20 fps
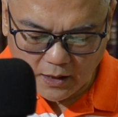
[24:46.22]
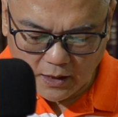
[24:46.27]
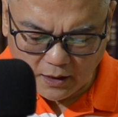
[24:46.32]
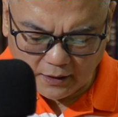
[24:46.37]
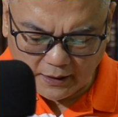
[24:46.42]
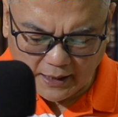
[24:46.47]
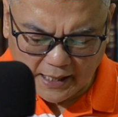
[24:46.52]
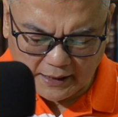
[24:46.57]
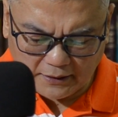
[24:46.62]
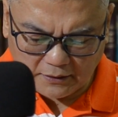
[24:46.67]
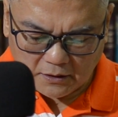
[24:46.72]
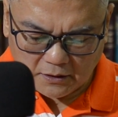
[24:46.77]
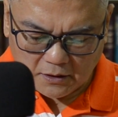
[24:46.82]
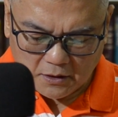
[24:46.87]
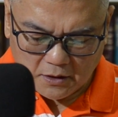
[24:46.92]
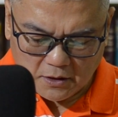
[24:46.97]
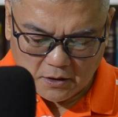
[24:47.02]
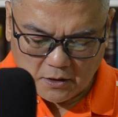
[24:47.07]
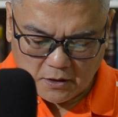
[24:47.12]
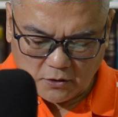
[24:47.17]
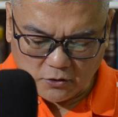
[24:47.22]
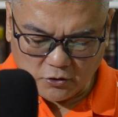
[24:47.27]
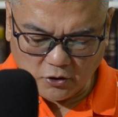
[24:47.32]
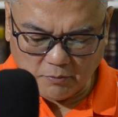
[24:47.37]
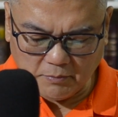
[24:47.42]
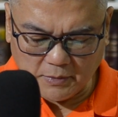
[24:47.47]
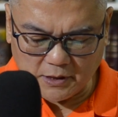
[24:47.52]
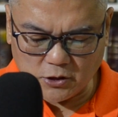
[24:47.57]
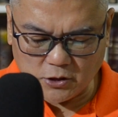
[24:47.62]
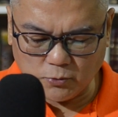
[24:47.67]
Alright?
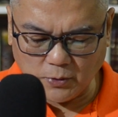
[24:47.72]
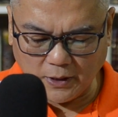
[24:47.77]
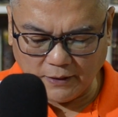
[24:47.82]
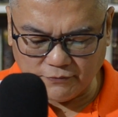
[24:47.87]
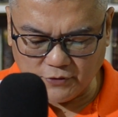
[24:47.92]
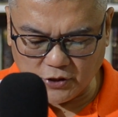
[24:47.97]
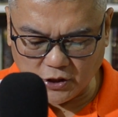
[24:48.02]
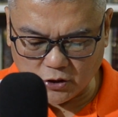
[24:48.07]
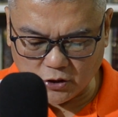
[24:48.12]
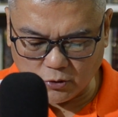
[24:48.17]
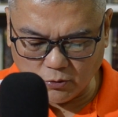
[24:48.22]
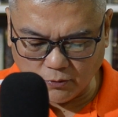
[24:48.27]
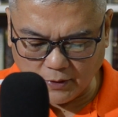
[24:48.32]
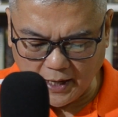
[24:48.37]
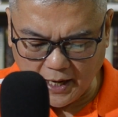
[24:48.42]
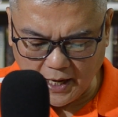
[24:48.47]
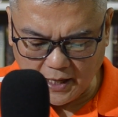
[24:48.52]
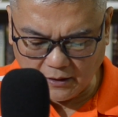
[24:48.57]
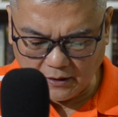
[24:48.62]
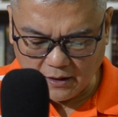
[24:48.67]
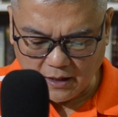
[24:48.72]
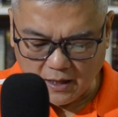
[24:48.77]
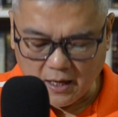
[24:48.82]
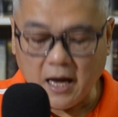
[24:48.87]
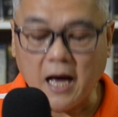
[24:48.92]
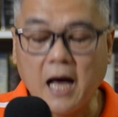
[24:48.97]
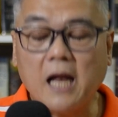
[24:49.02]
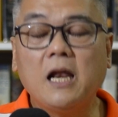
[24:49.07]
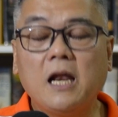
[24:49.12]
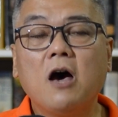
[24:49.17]
Romans 12:6-8.
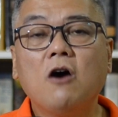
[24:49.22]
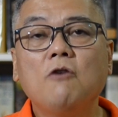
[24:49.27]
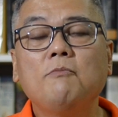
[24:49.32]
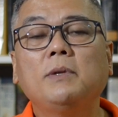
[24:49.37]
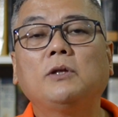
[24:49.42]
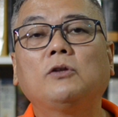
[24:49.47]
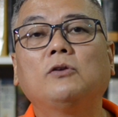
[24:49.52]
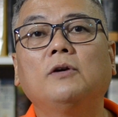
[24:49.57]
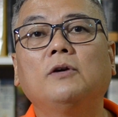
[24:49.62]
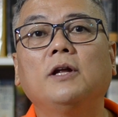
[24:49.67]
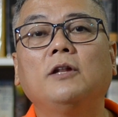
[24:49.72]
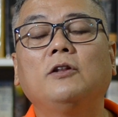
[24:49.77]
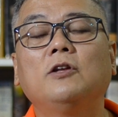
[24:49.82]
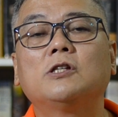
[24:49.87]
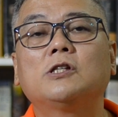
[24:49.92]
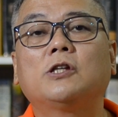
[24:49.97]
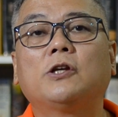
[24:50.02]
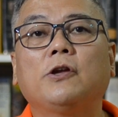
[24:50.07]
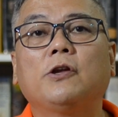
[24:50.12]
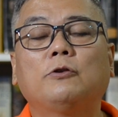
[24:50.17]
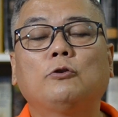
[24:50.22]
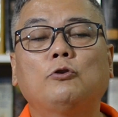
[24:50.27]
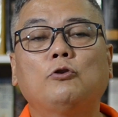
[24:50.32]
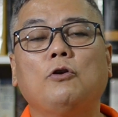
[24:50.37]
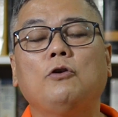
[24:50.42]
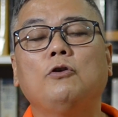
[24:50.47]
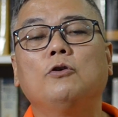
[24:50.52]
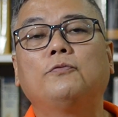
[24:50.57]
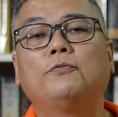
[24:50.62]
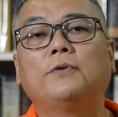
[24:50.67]
Allow me to read this
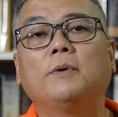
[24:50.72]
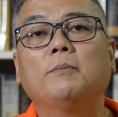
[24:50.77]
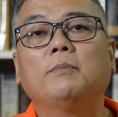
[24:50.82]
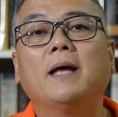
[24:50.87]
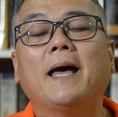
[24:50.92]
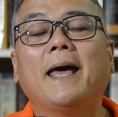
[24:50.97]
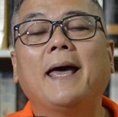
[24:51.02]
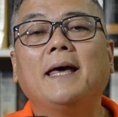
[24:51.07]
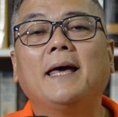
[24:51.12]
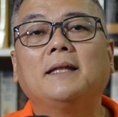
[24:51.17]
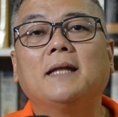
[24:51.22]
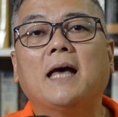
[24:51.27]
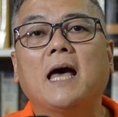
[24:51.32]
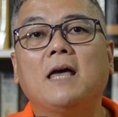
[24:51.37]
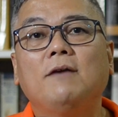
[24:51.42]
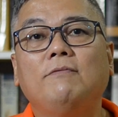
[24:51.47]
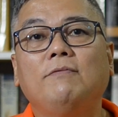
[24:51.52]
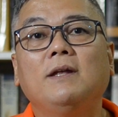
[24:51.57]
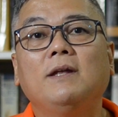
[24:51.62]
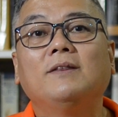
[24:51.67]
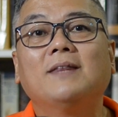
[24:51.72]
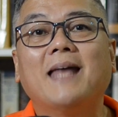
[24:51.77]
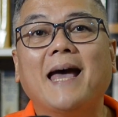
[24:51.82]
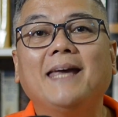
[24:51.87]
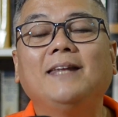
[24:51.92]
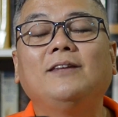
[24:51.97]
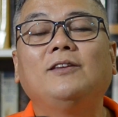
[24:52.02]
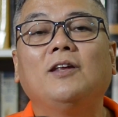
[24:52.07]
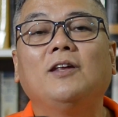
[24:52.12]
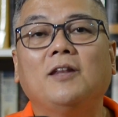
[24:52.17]
to you from the NIV
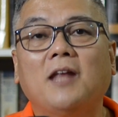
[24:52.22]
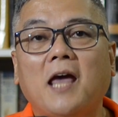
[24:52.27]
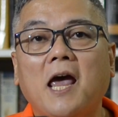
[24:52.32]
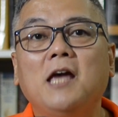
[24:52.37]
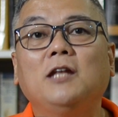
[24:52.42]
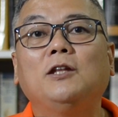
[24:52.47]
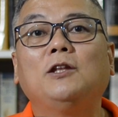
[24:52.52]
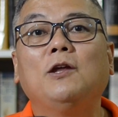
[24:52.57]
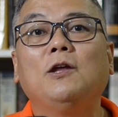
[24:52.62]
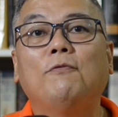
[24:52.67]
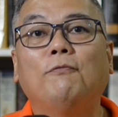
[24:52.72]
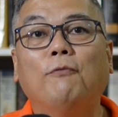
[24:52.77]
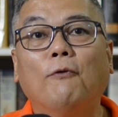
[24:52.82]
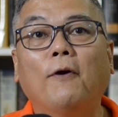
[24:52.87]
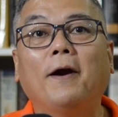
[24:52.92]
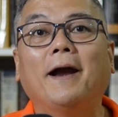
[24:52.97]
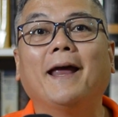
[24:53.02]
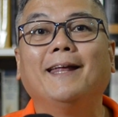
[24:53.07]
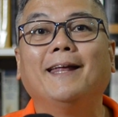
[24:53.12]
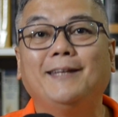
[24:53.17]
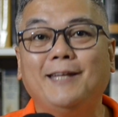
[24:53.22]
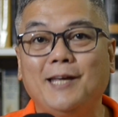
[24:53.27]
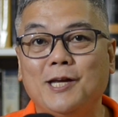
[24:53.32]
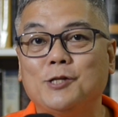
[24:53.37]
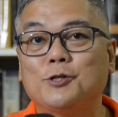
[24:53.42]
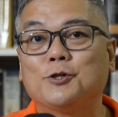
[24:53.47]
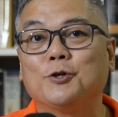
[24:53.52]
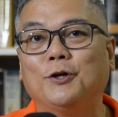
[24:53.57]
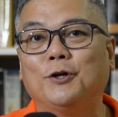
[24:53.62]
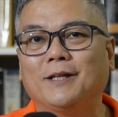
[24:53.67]
1984
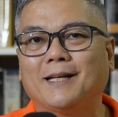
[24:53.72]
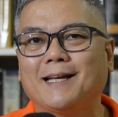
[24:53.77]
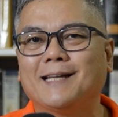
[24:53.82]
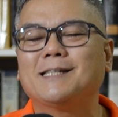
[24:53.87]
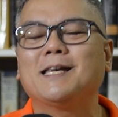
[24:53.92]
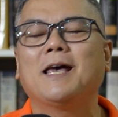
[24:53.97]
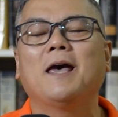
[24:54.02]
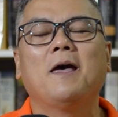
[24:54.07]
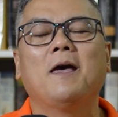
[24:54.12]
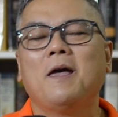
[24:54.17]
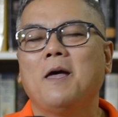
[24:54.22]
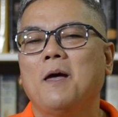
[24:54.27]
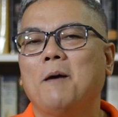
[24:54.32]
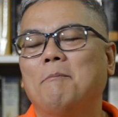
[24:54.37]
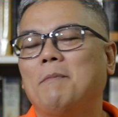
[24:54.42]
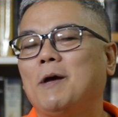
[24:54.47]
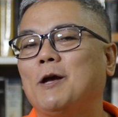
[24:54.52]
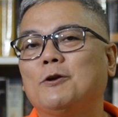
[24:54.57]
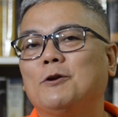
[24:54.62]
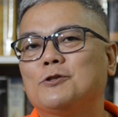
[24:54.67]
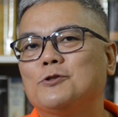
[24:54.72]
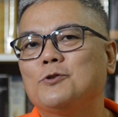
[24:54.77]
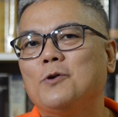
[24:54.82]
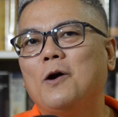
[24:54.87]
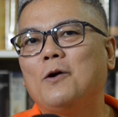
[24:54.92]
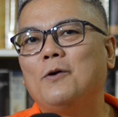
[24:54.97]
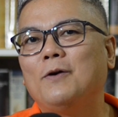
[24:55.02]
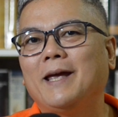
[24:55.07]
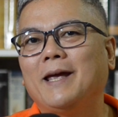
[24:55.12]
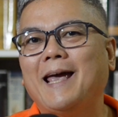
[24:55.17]
edition kasi may
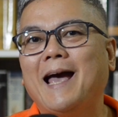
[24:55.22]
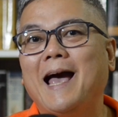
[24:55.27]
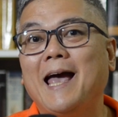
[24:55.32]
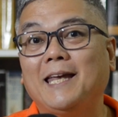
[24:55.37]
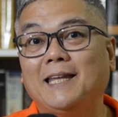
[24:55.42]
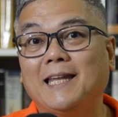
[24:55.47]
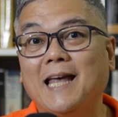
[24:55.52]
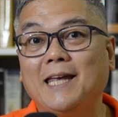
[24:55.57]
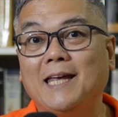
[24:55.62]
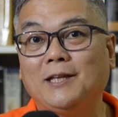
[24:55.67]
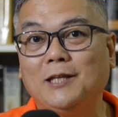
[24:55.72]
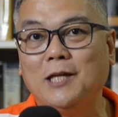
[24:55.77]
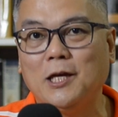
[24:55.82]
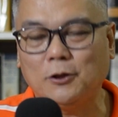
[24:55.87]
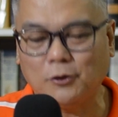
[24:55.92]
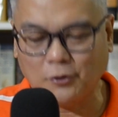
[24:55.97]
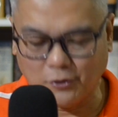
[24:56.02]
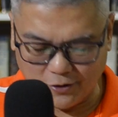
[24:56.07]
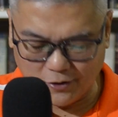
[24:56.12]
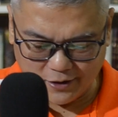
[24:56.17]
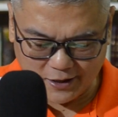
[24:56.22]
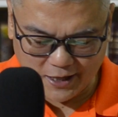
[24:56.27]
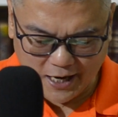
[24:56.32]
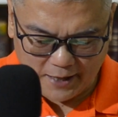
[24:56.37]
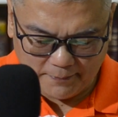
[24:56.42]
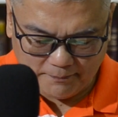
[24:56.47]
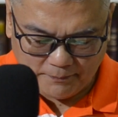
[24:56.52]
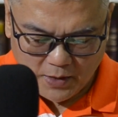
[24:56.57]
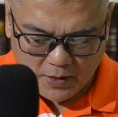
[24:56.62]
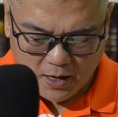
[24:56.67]
gusto akong i-highlight dito,
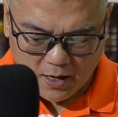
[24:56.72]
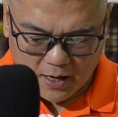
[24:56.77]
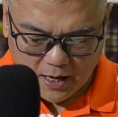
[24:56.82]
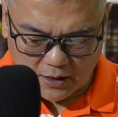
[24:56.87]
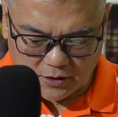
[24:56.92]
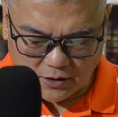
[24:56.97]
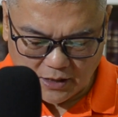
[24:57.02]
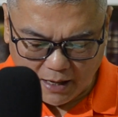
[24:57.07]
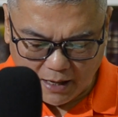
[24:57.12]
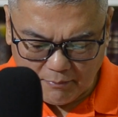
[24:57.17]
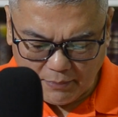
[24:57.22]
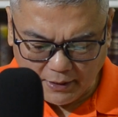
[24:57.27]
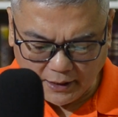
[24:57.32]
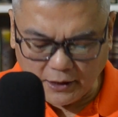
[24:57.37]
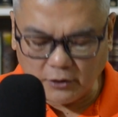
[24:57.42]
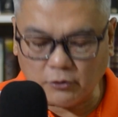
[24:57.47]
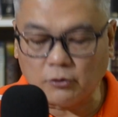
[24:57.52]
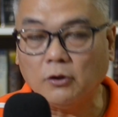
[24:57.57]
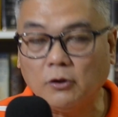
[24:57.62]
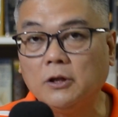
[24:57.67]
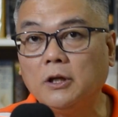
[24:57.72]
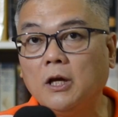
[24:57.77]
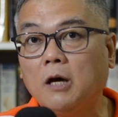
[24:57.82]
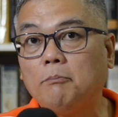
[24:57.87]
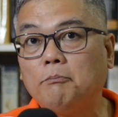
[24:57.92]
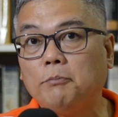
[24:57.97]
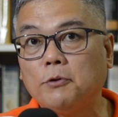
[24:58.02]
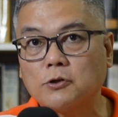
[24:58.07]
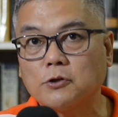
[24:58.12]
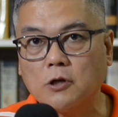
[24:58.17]
alright? Sabi rito ni
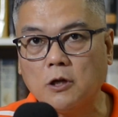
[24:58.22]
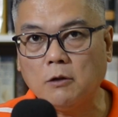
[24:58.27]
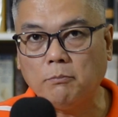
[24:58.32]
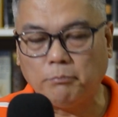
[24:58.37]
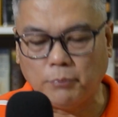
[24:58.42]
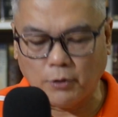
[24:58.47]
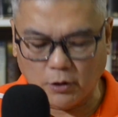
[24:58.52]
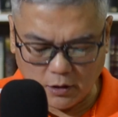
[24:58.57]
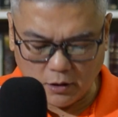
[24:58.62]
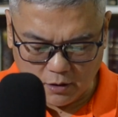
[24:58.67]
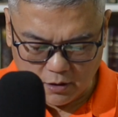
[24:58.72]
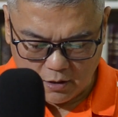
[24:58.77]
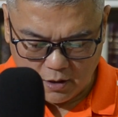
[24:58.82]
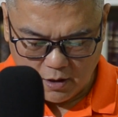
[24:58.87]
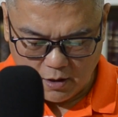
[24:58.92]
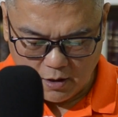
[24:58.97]
Apostle Paul,